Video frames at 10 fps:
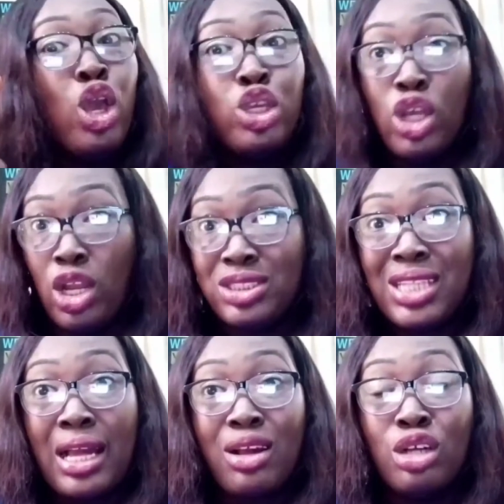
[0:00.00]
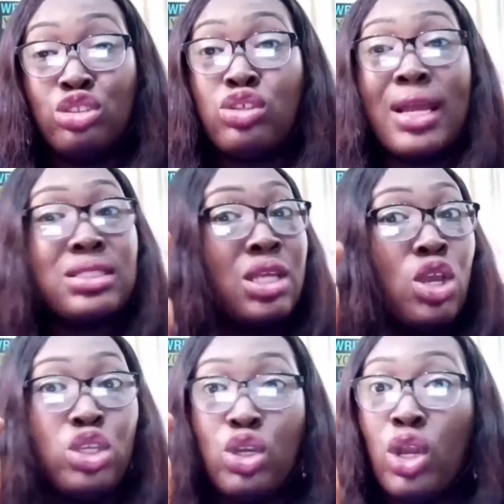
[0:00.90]
you lost that contract,
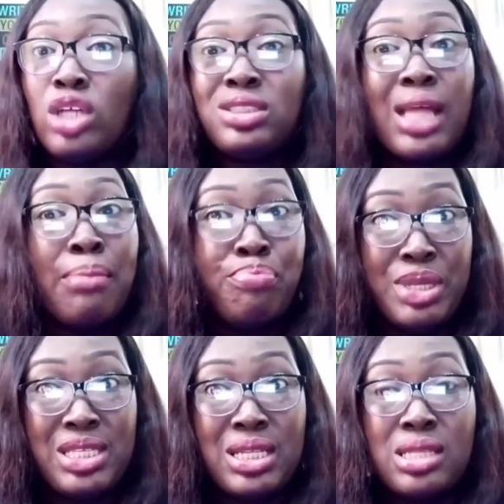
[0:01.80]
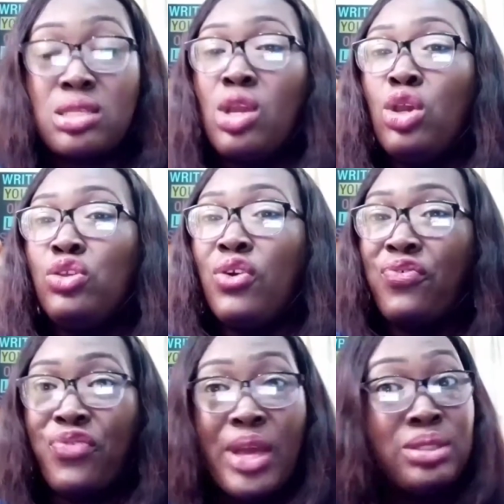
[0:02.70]
you lost that business, you
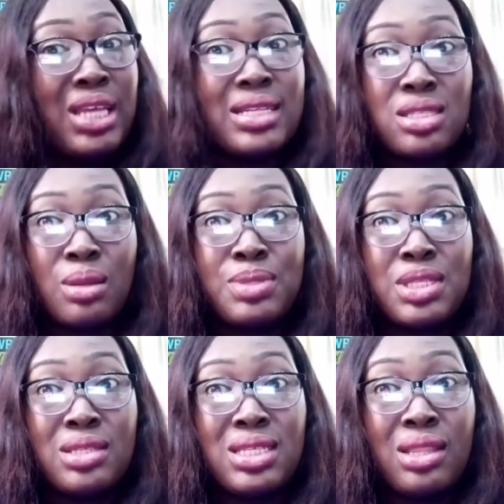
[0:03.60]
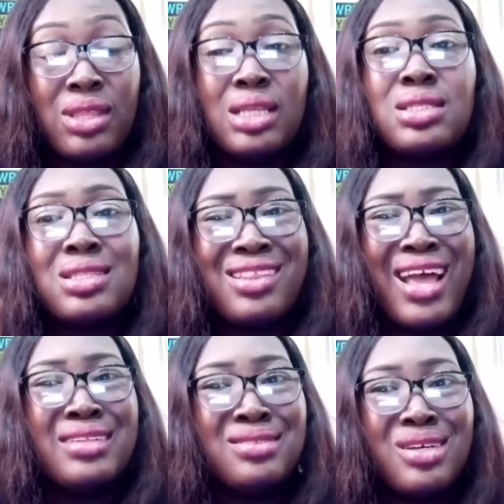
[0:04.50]
failed at some certain things,
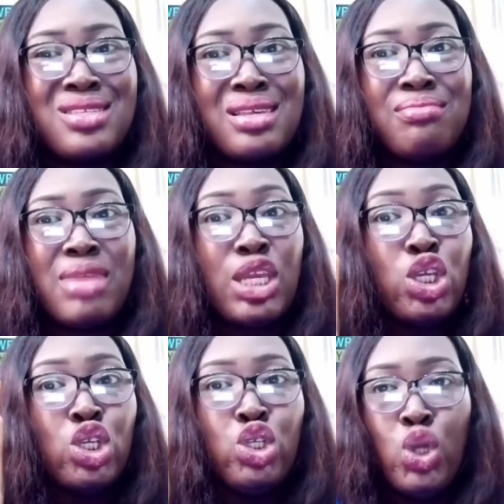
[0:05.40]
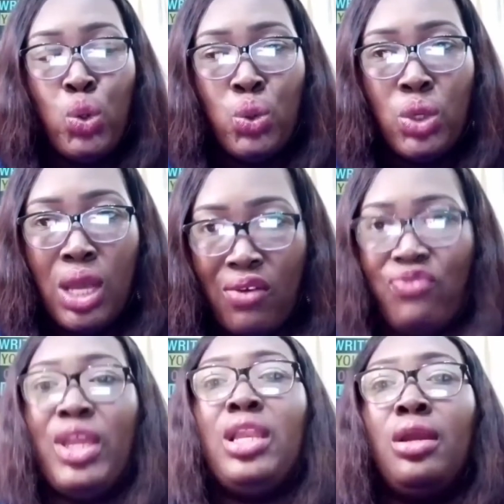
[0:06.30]
that doesn't make you a
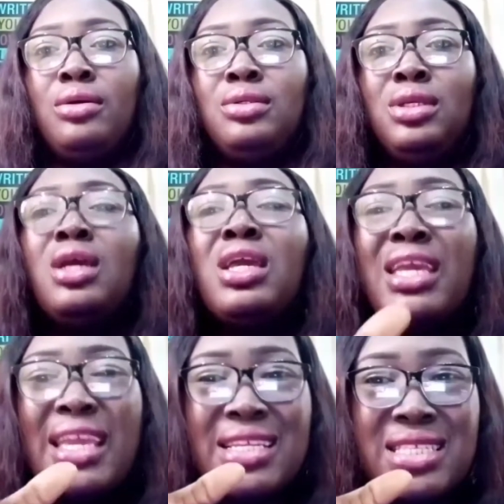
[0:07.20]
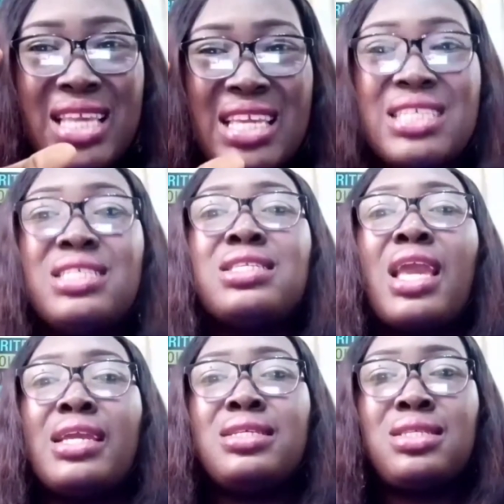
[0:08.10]
failure. It is
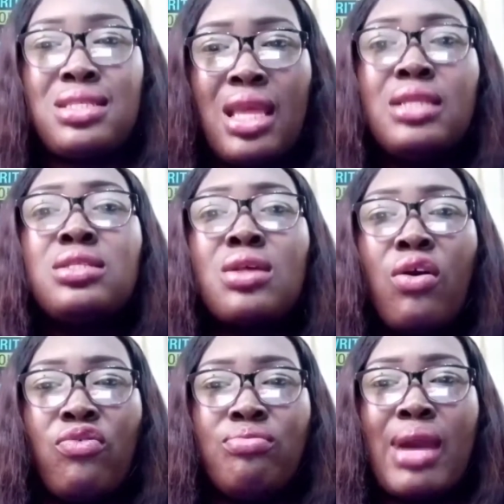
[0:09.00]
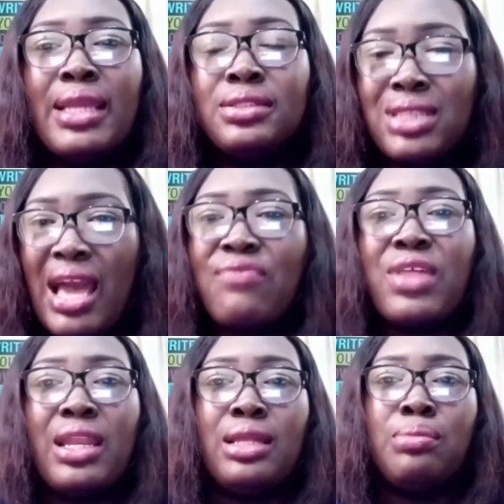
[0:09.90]
a state of mind. Have
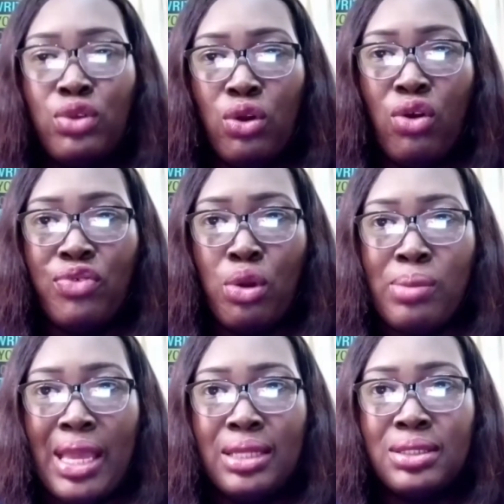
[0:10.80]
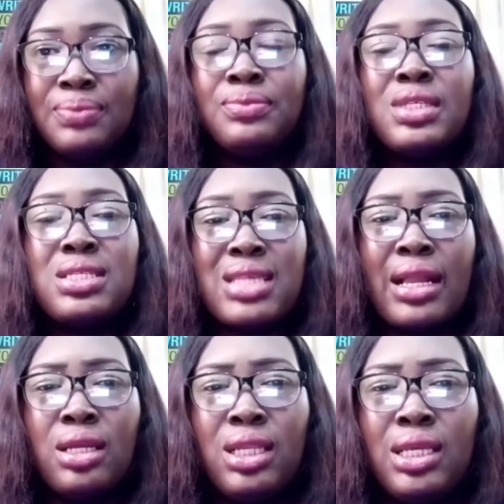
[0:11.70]
that at the back of your mind.
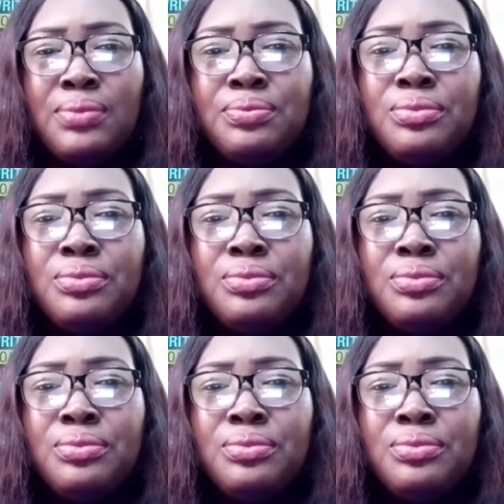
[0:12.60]
Secondly,